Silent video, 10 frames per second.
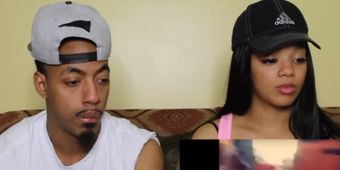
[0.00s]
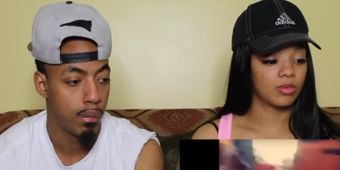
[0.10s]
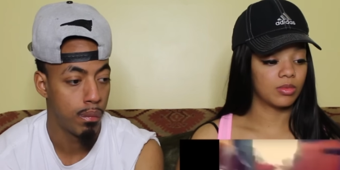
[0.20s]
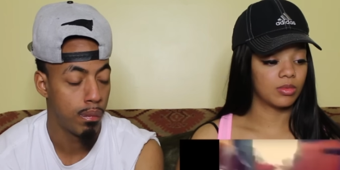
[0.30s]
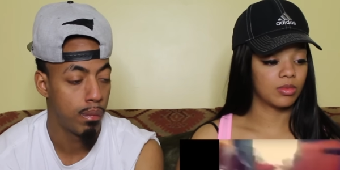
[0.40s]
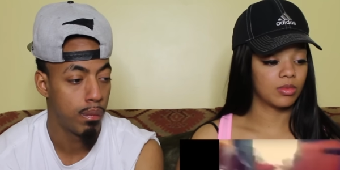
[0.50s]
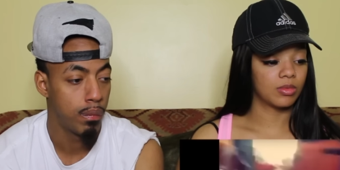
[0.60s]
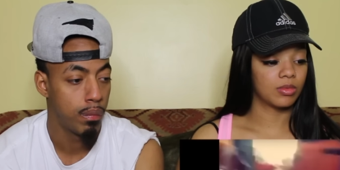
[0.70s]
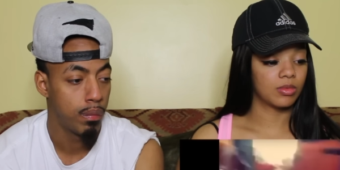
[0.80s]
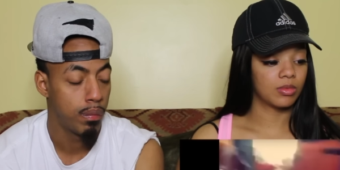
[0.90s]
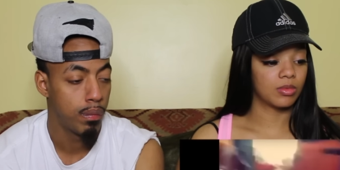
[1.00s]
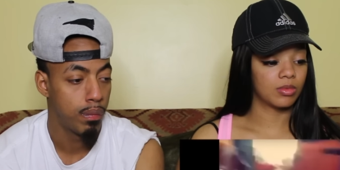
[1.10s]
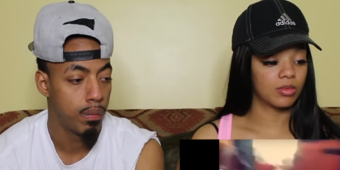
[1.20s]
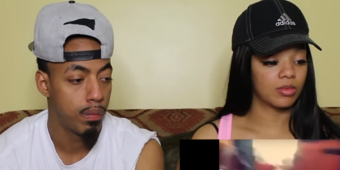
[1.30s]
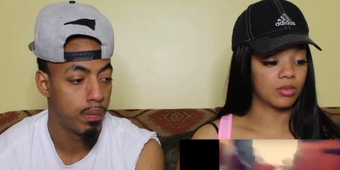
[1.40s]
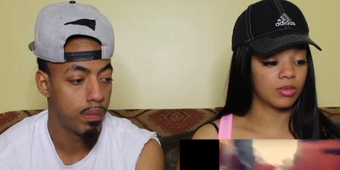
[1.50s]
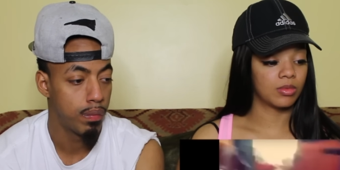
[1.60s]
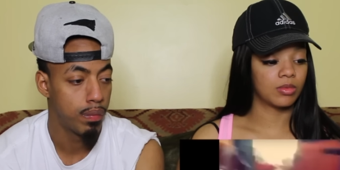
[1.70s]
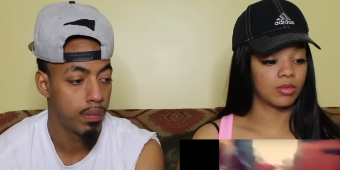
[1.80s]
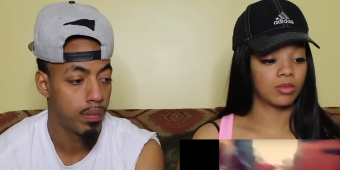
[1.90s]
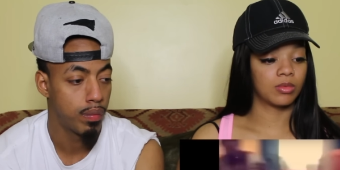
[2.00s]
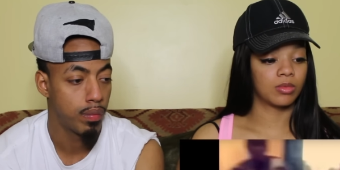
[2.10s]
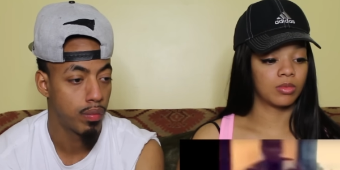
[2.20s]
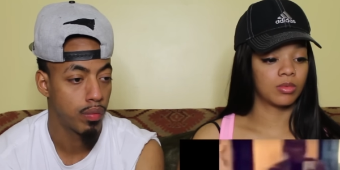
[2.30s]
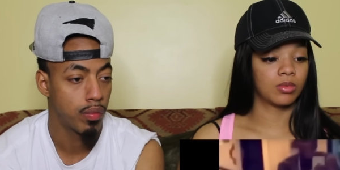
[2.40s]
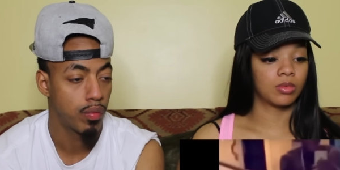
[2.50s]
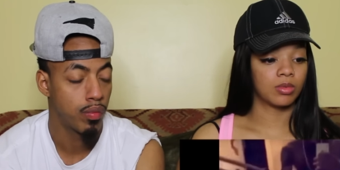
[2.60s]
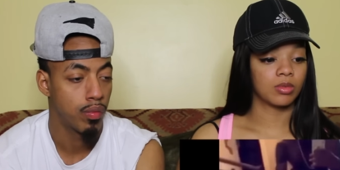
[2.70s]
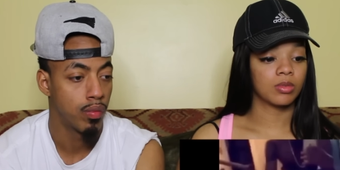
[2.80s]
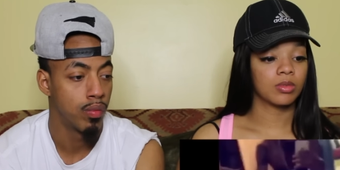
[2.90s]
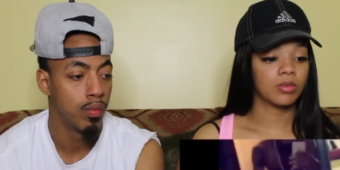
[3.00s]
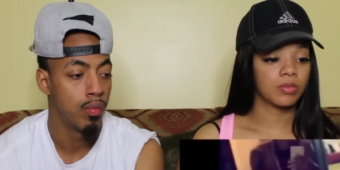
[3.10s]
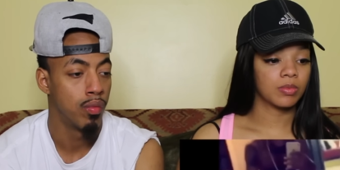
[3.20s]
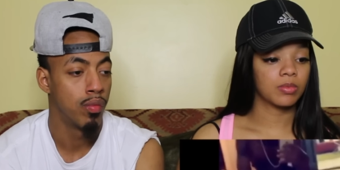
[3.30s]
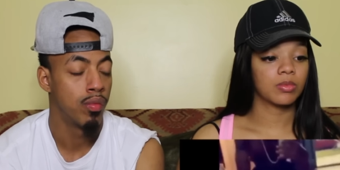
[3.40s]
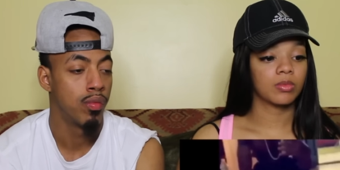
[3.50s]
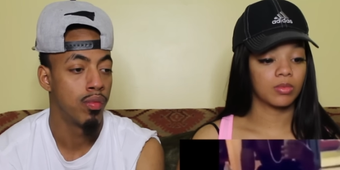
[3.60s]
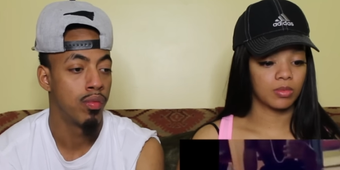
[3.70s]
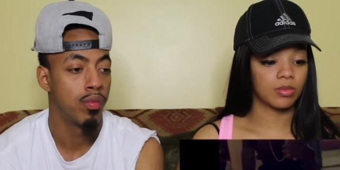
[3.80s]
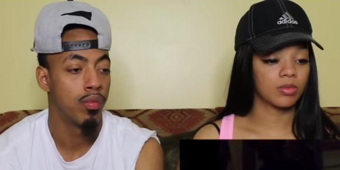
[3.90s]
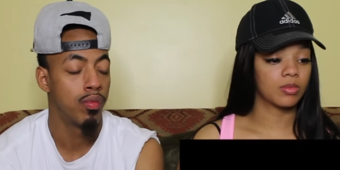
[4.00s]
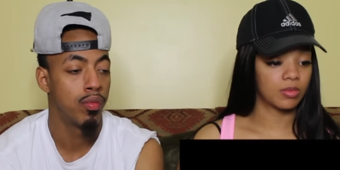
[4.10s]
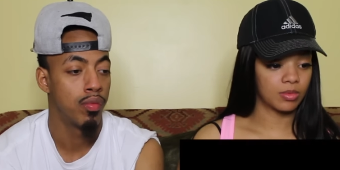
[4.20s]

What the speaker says: (no one is talking)